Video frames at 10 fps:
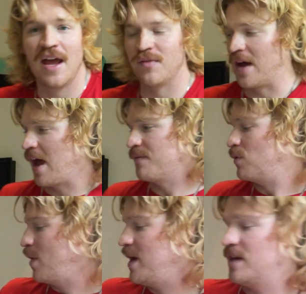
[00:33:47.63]
If I have
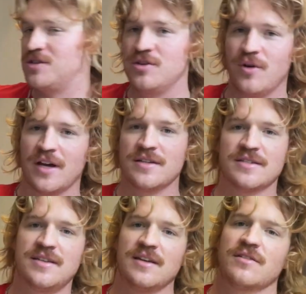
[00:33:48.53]
a weight issue, I can
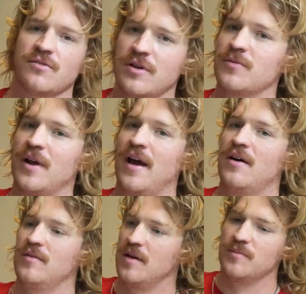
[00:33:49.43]
just take the green one
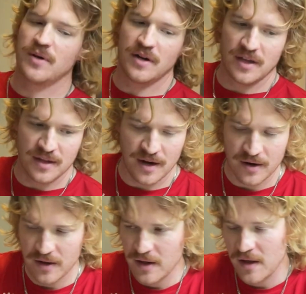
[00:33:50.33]
out and put it in there.